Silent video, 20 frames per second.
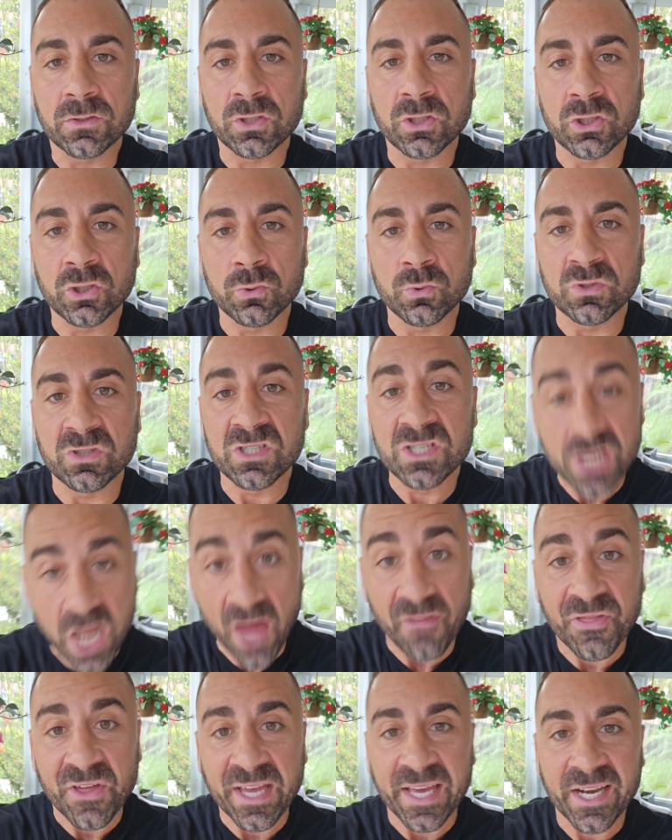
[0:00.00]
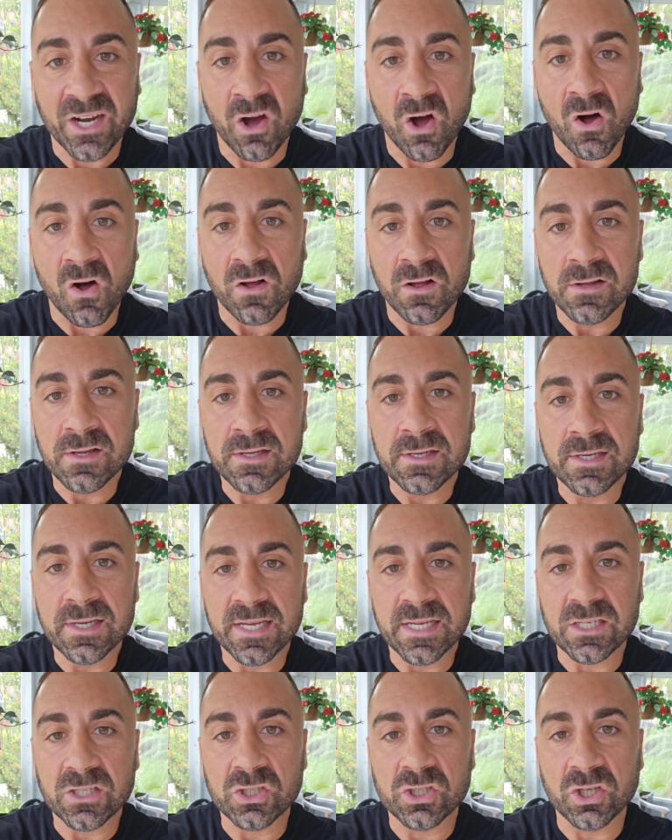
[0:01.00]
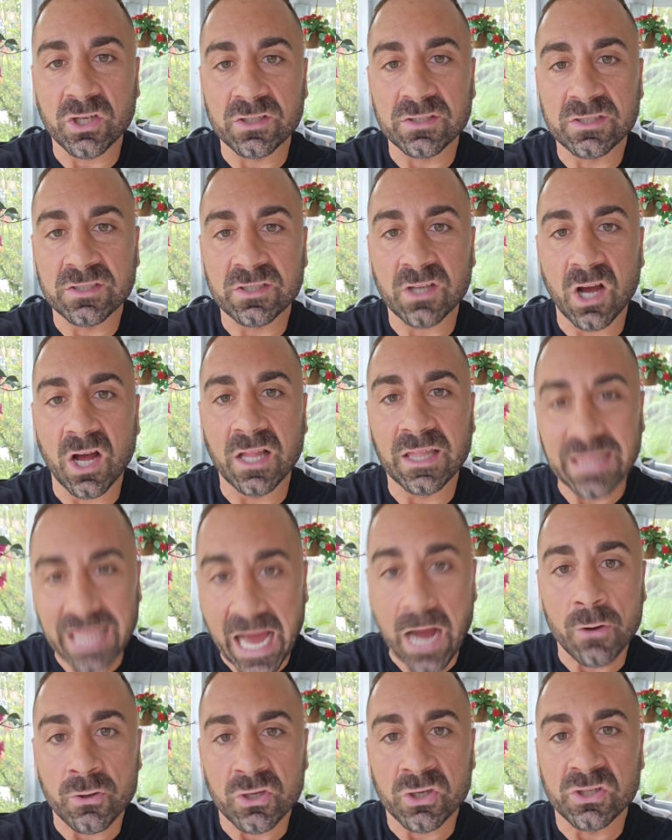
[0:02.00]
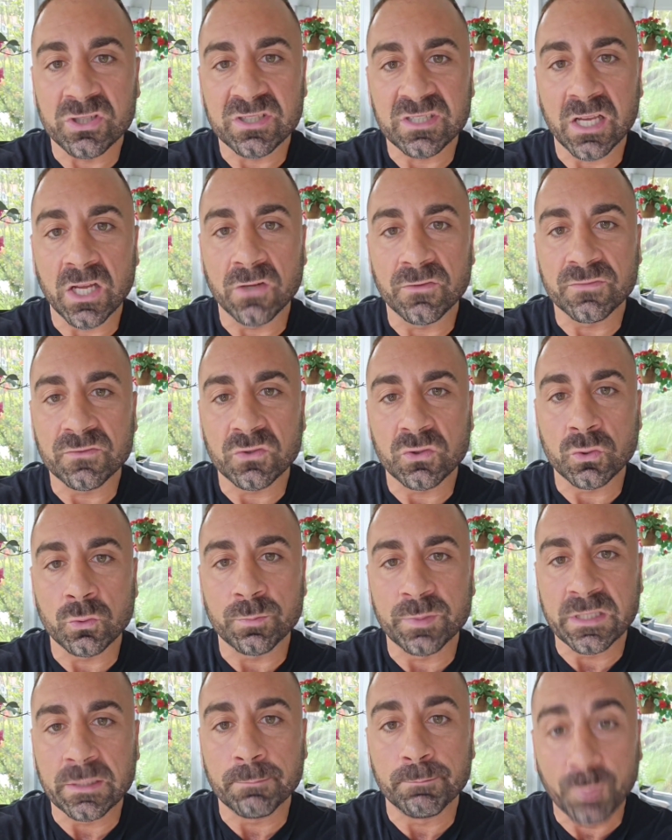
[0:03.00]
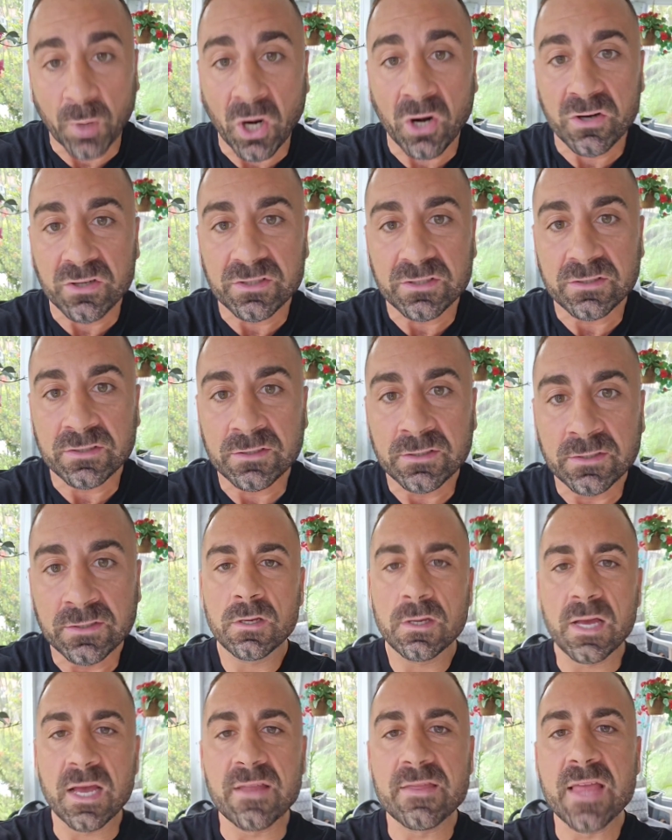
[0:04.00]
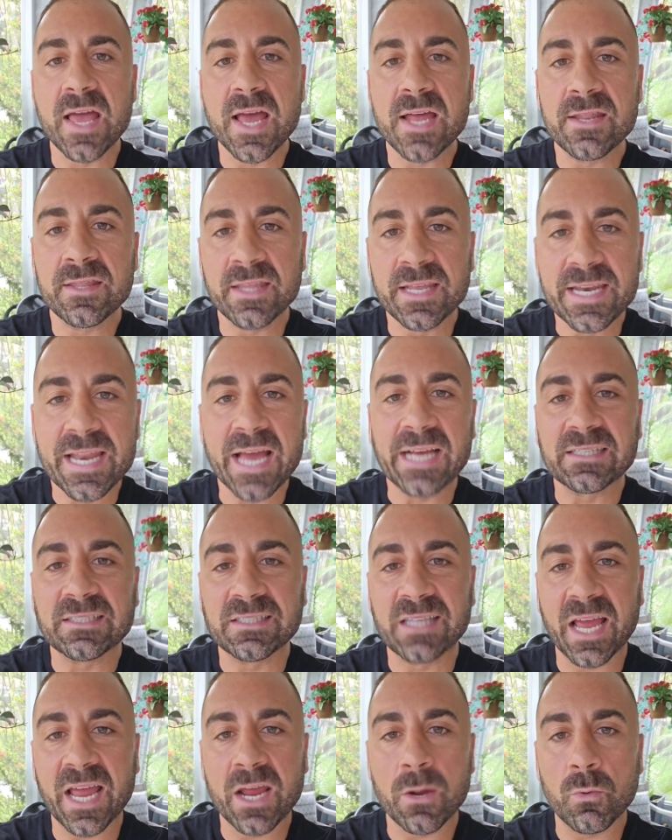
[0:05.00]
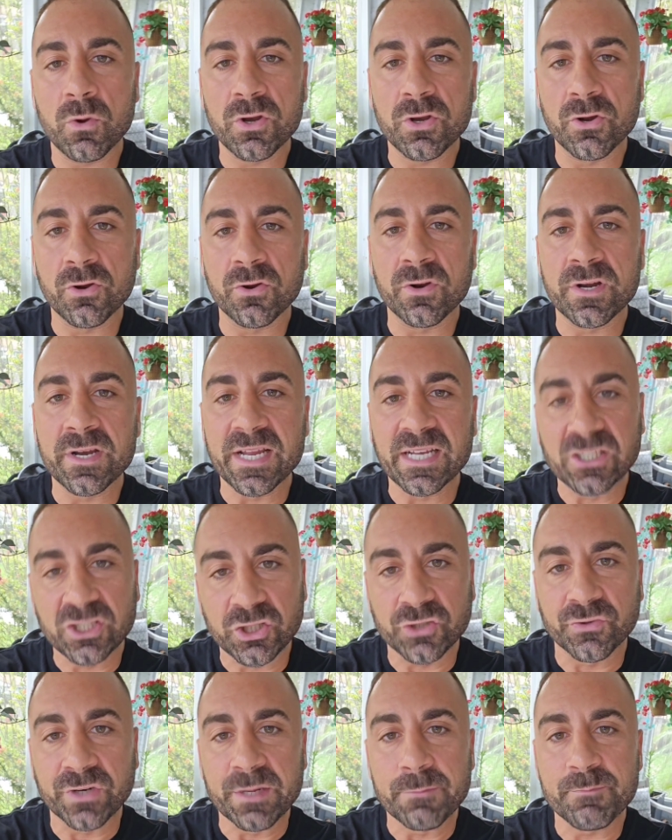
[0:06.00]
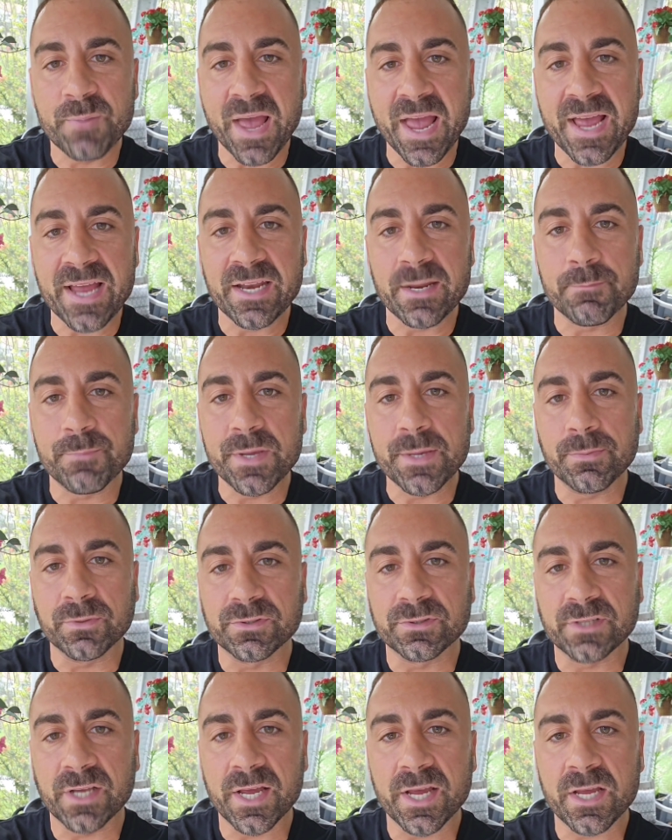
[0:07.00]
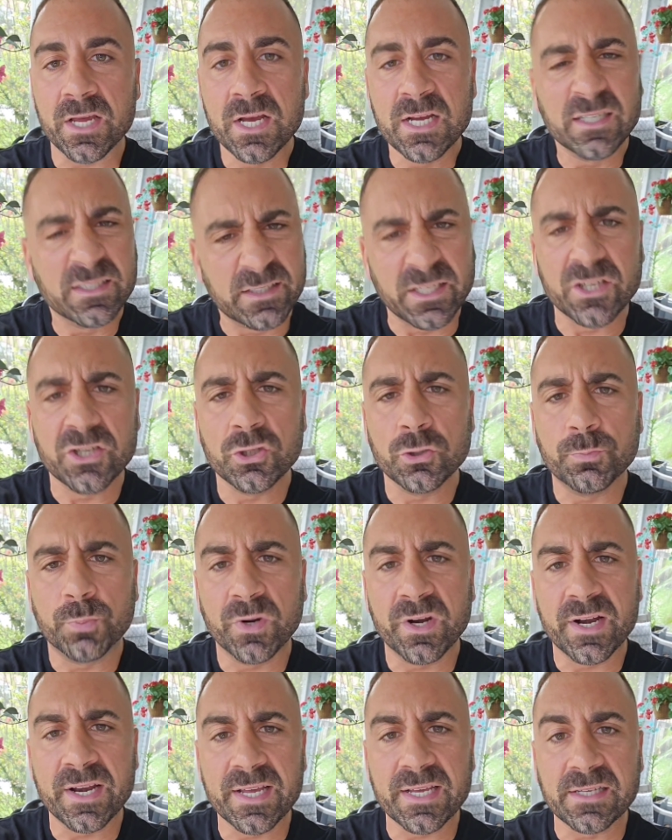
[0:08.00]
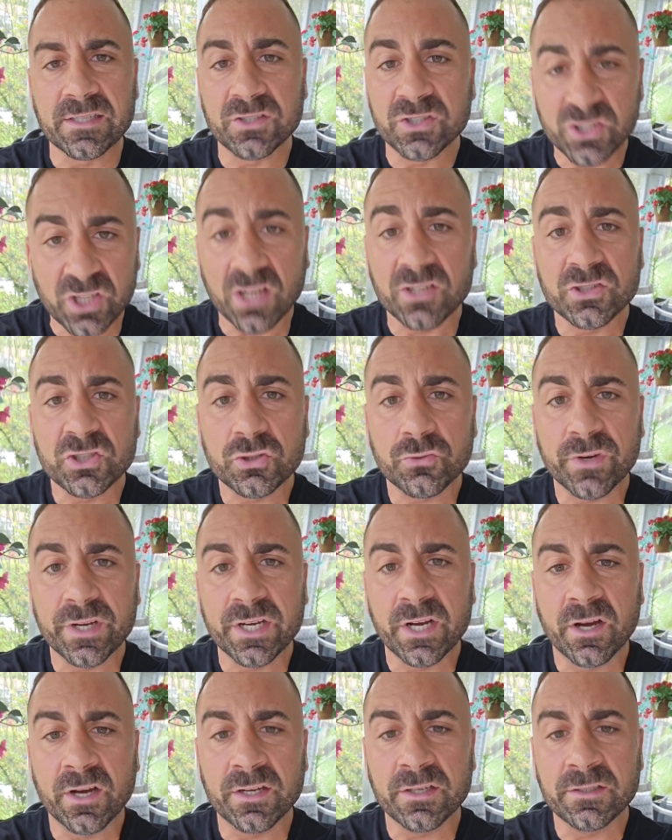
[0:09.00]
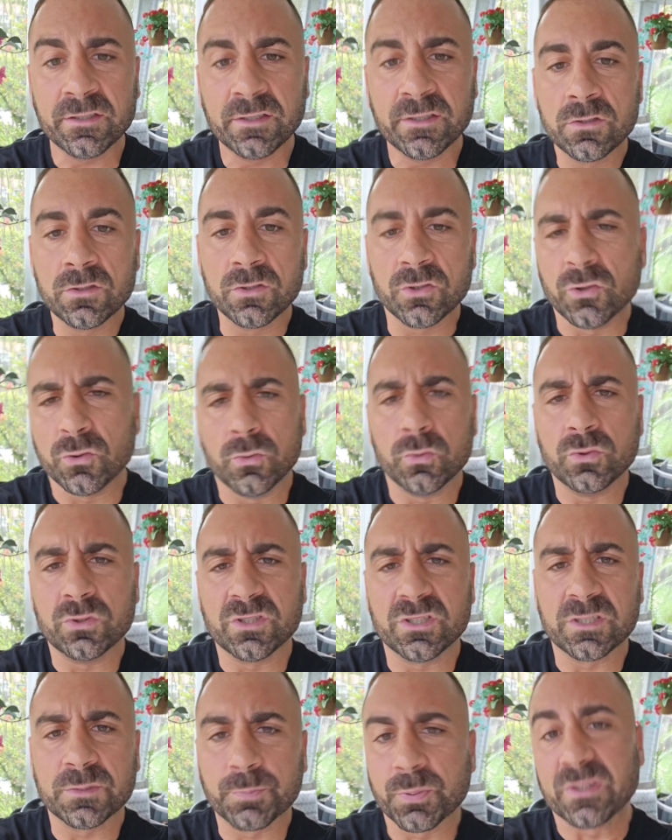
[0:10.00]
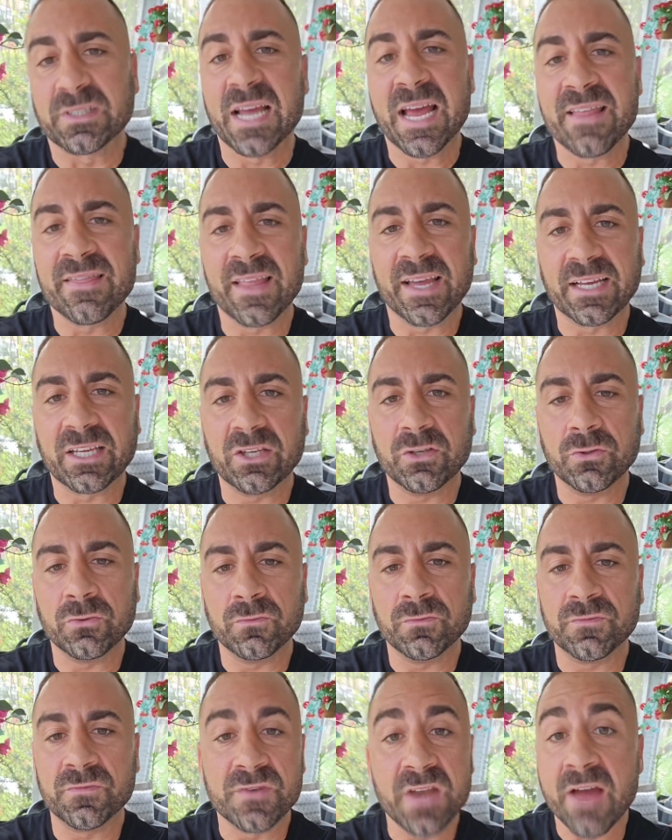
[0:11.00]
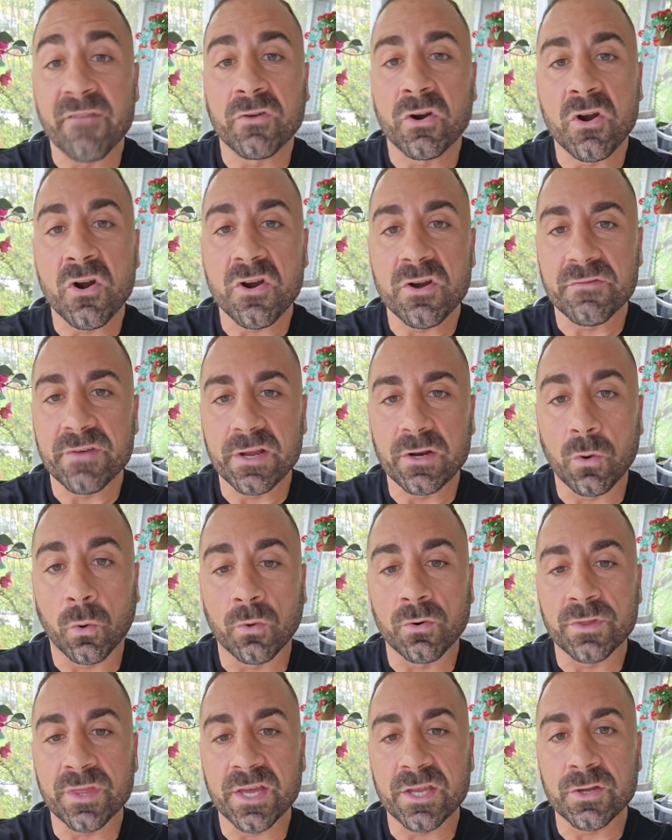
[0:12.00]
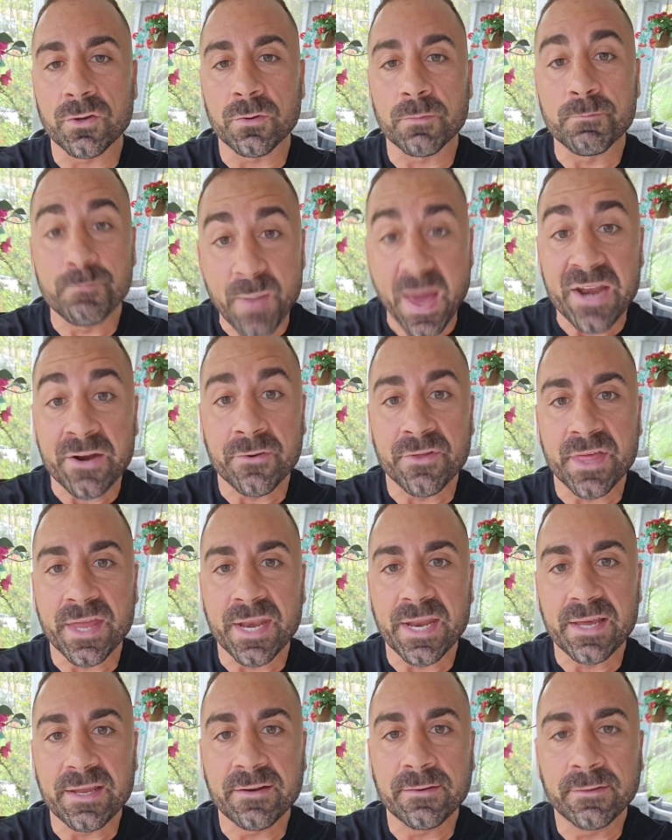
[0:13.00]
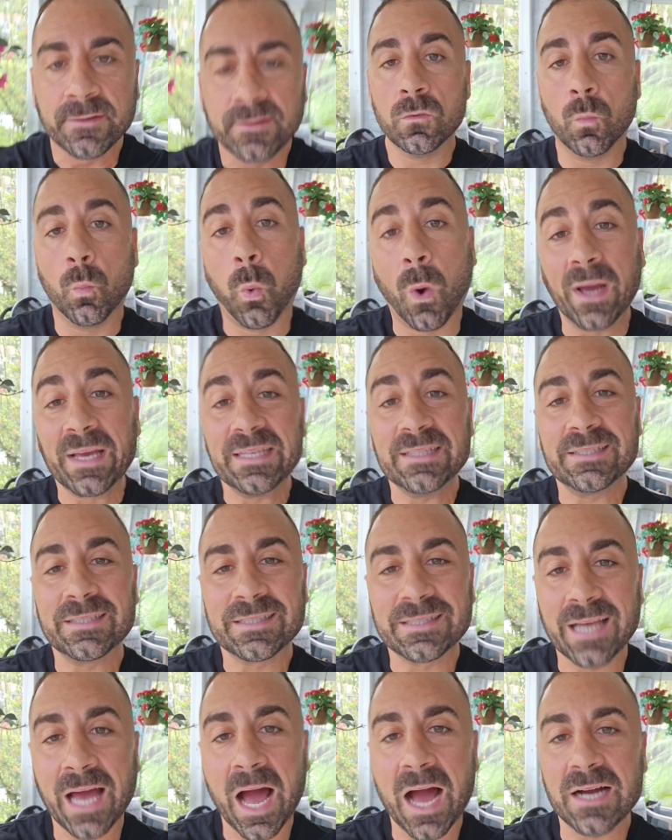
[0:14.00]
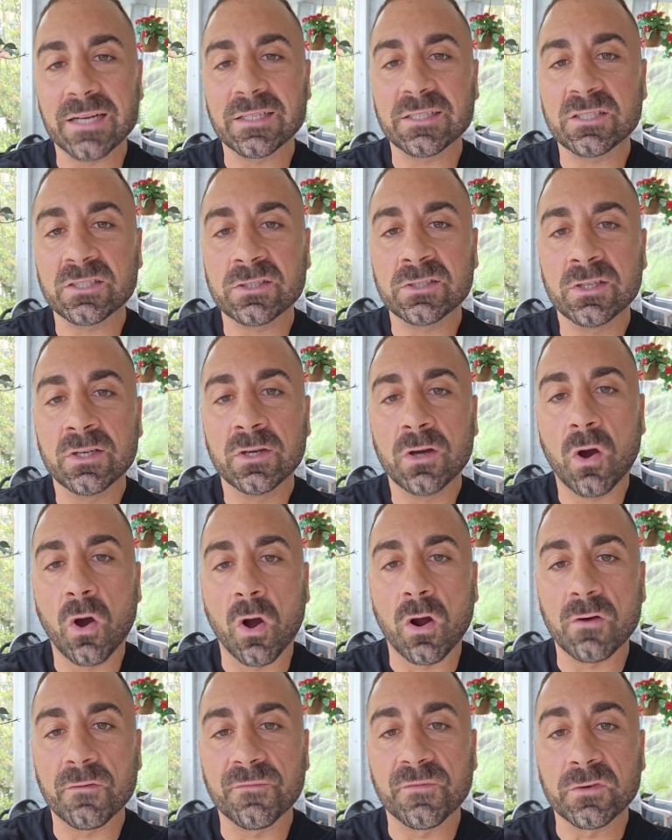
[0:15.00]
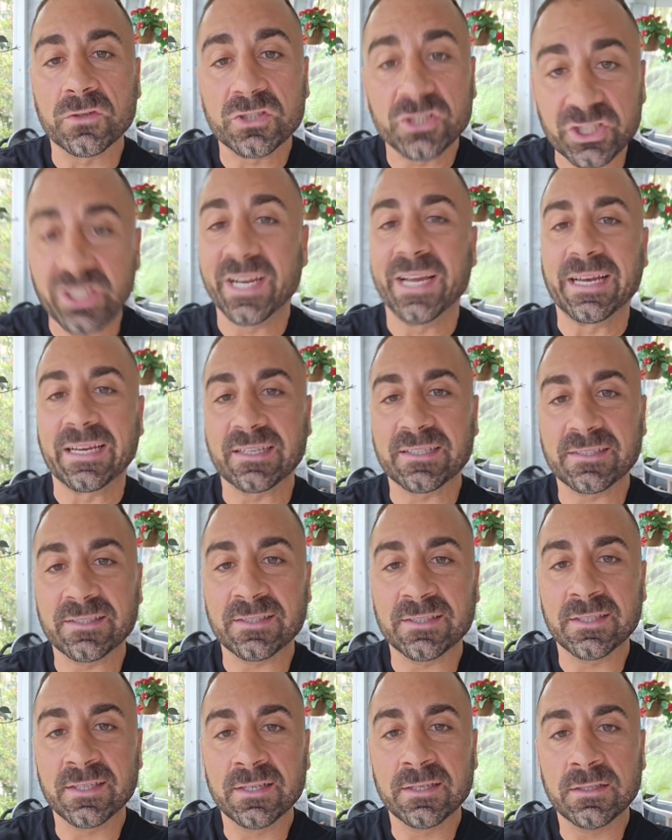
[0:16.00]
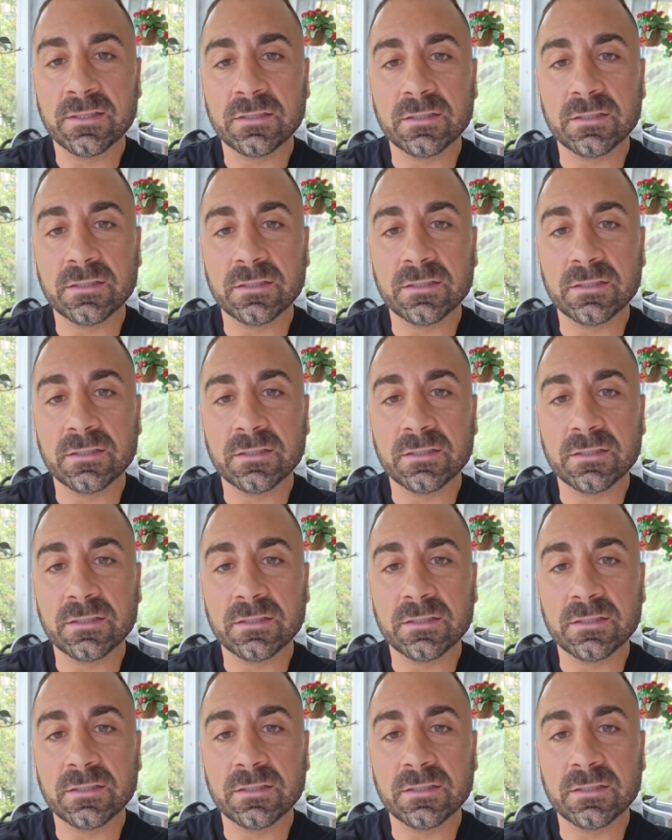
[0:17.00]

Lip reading: to use nothing at all and just allow yourself to be burnt. And then the next day when you're in extreme pain and people say, "Didn't you put any sunscreen on?" you just pretend like you've never heard of it or that you're better than it. White socks are for chicks.